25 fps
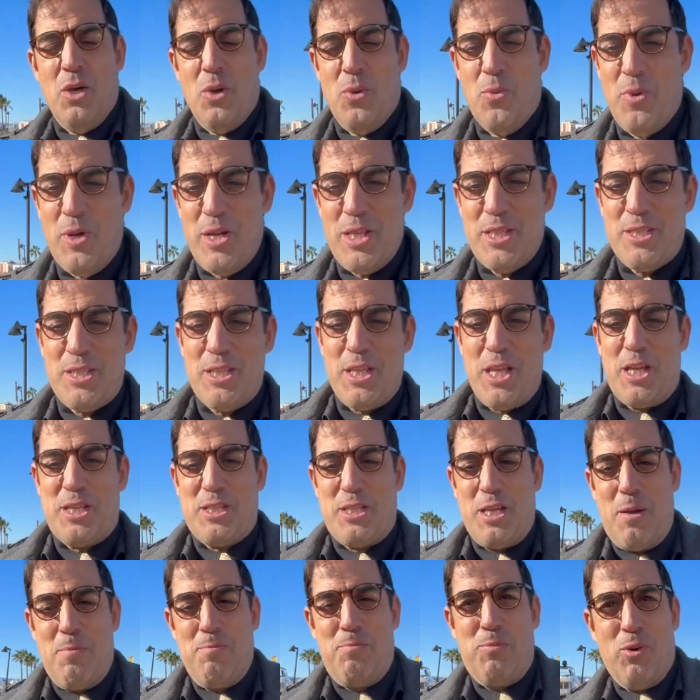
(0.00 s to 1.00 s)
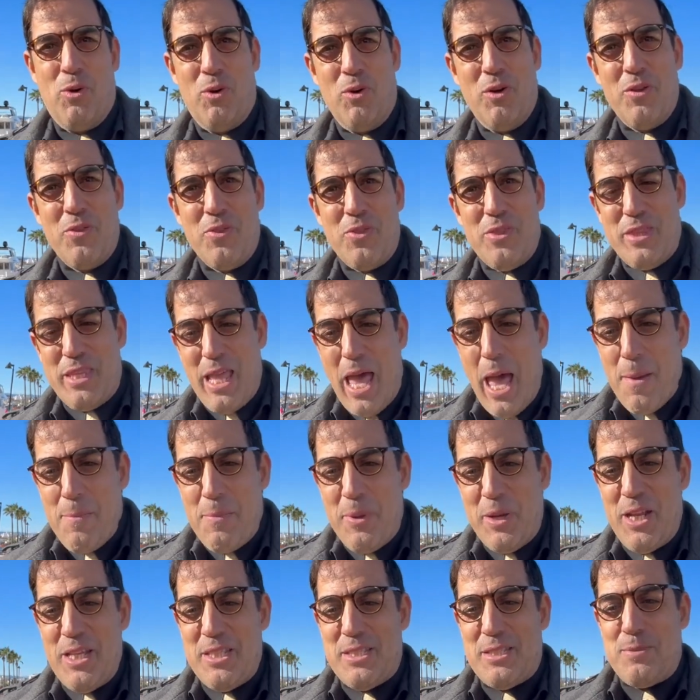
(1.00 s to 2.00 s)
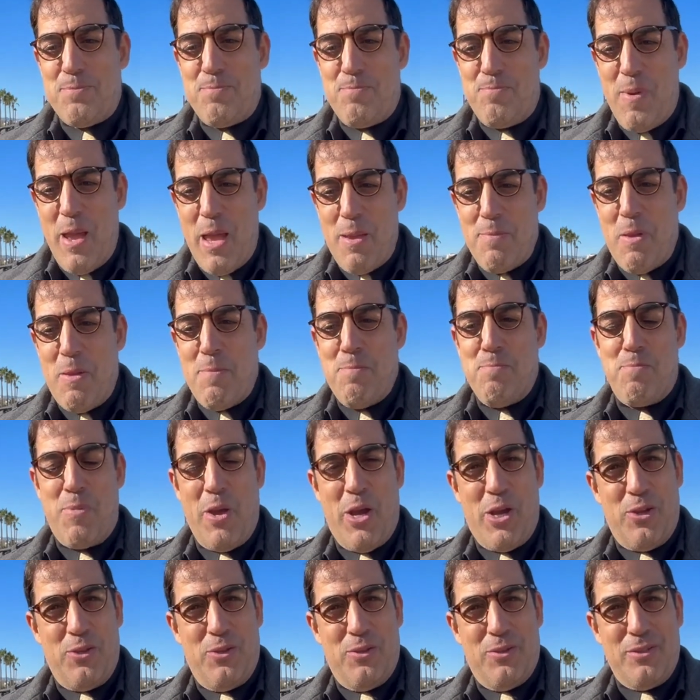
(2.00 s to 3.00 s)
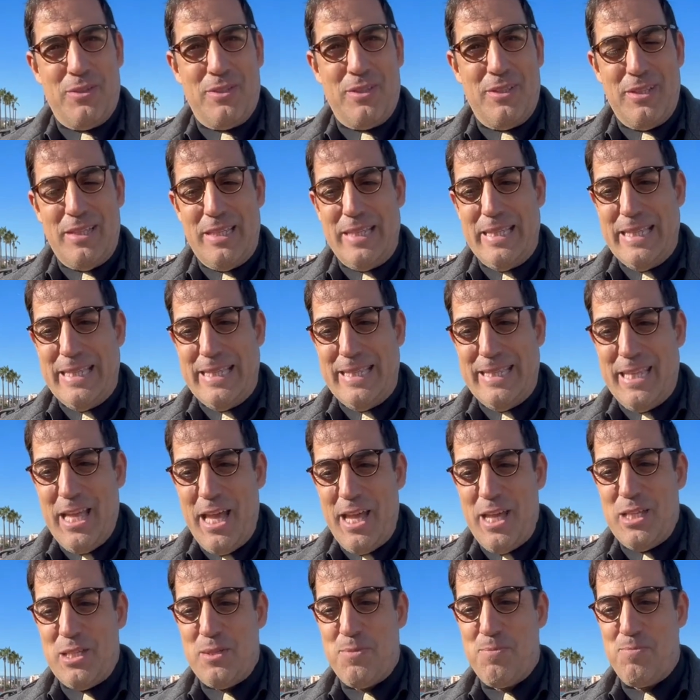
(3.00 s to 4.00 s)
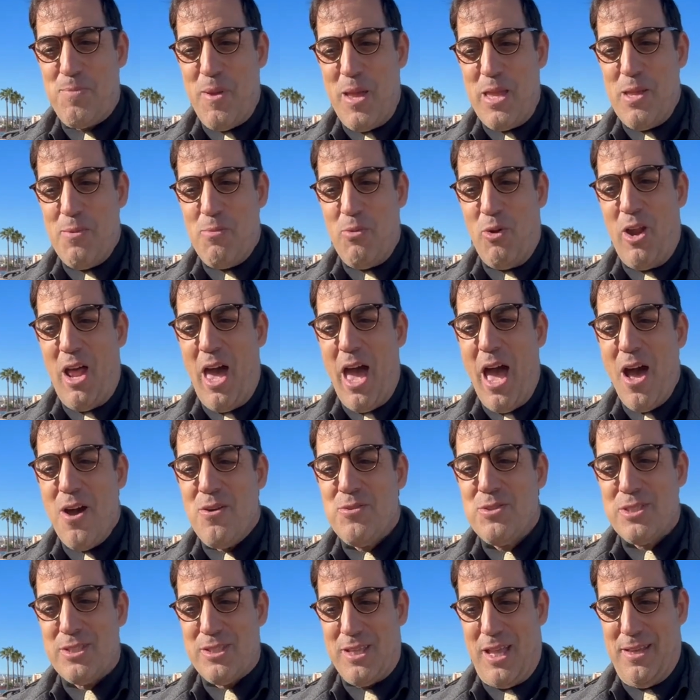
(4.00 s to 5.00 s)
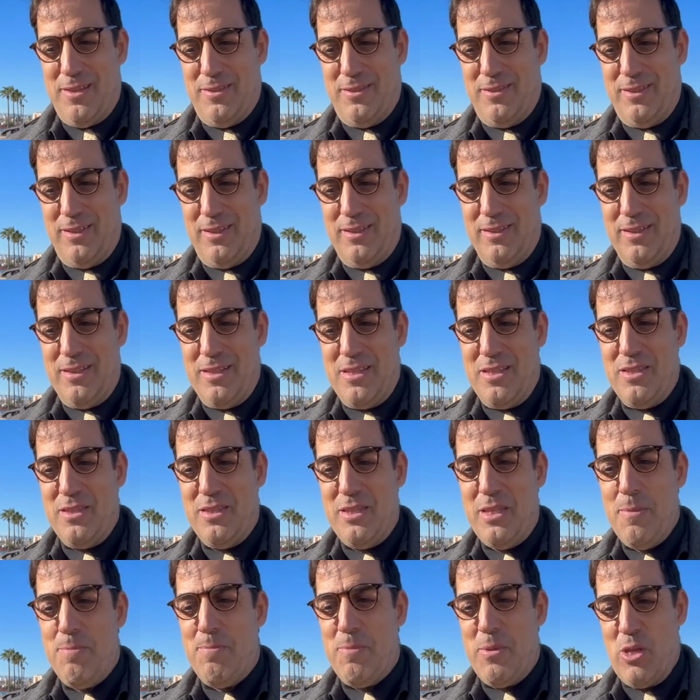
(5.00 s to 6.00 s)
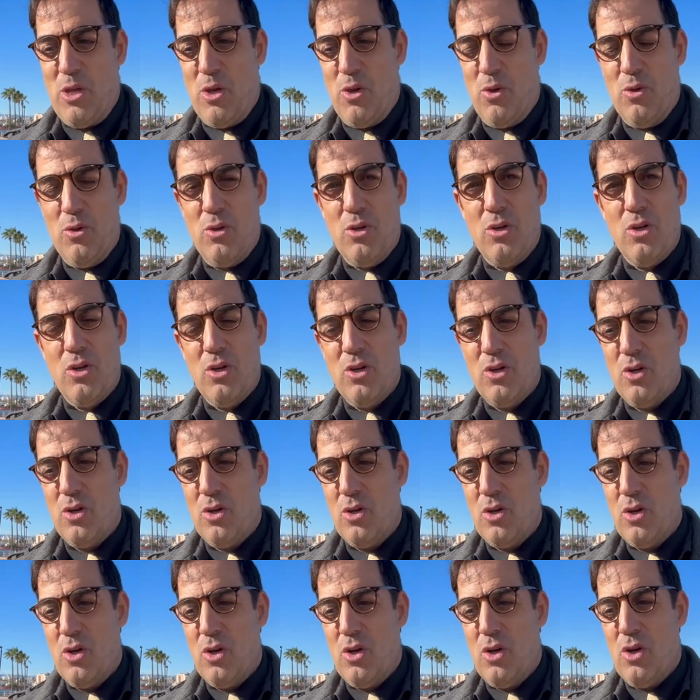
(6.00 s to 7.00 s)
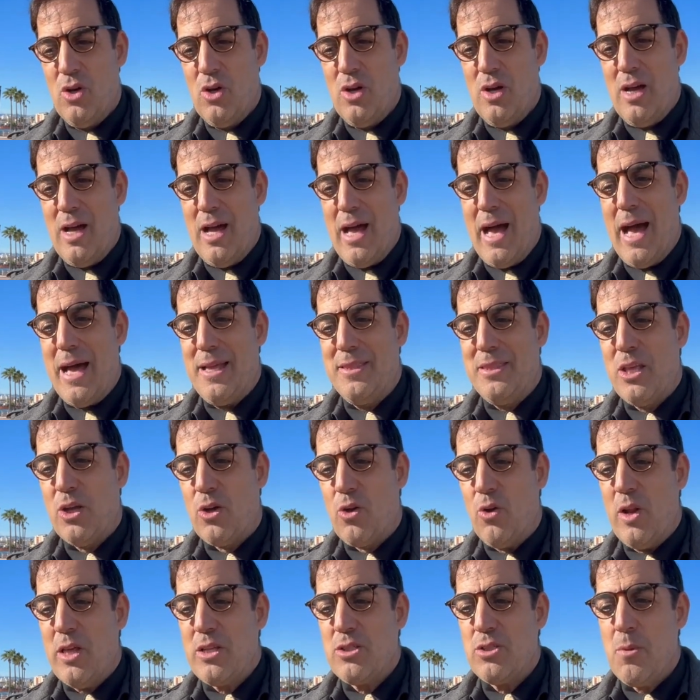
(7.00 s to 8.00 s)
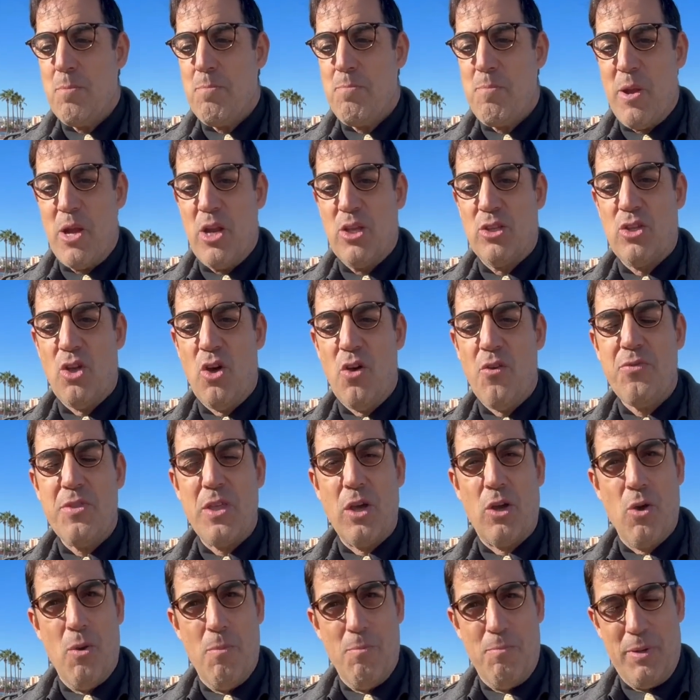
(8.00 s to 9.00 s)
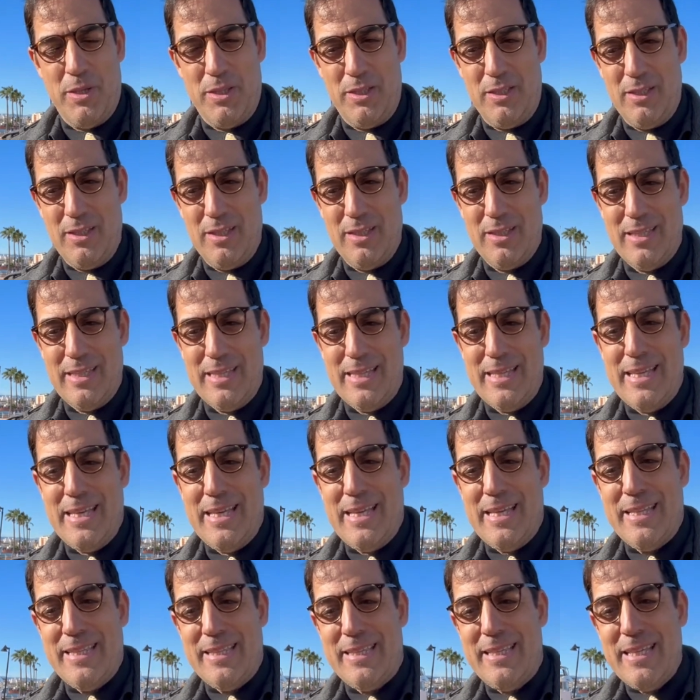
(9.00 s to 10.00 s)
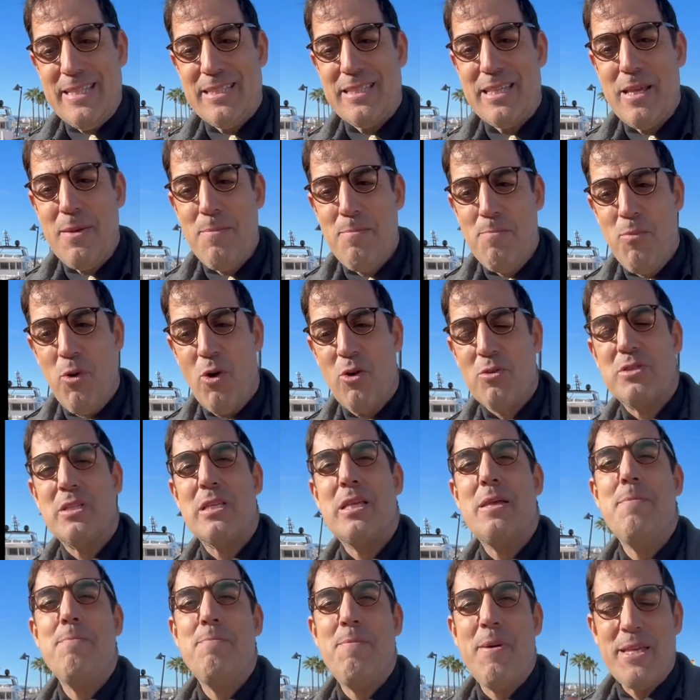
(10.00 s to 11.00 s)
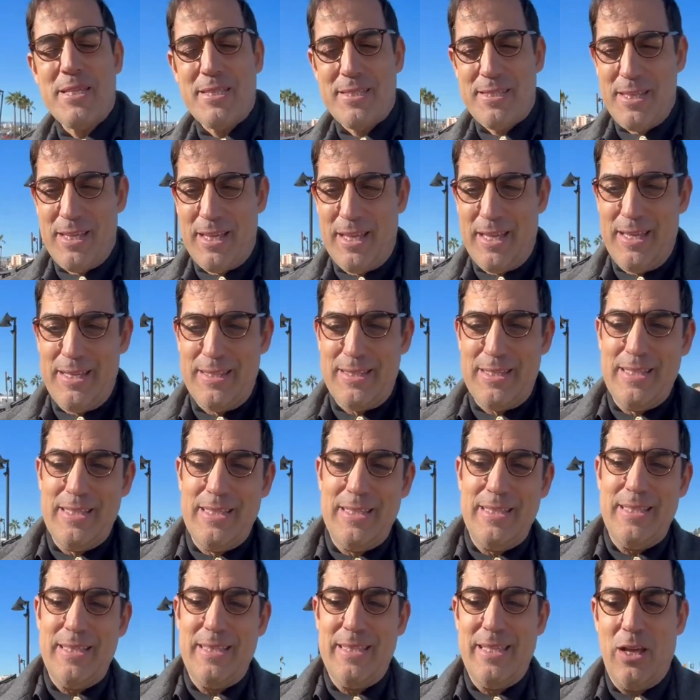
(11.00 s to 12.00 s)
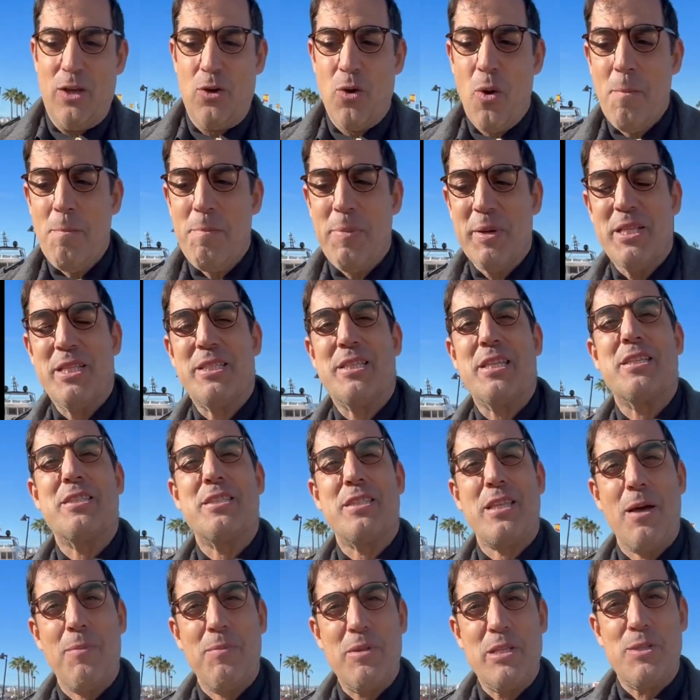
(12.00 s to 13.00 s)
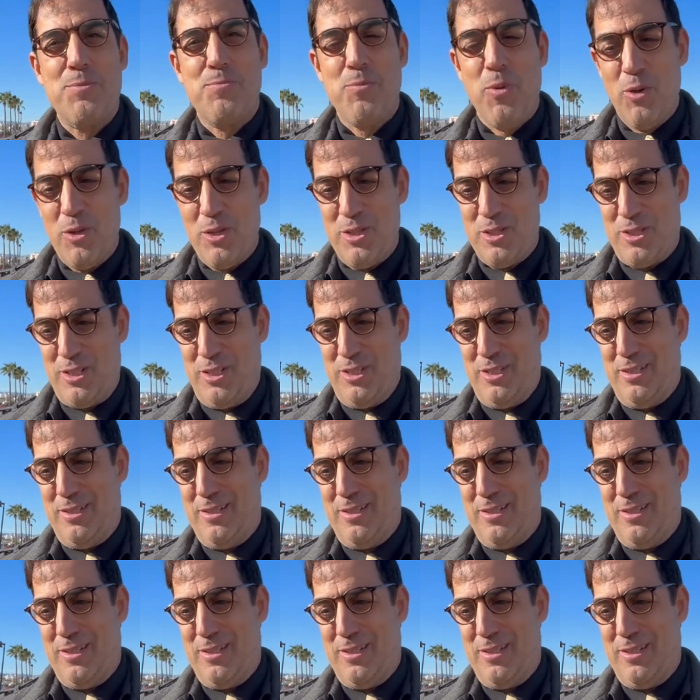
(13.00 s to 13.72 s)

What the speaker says: What is an example? The average payment period, days payable outstanding, DPO, and the collection period of the company. This involves investigating the company's established policy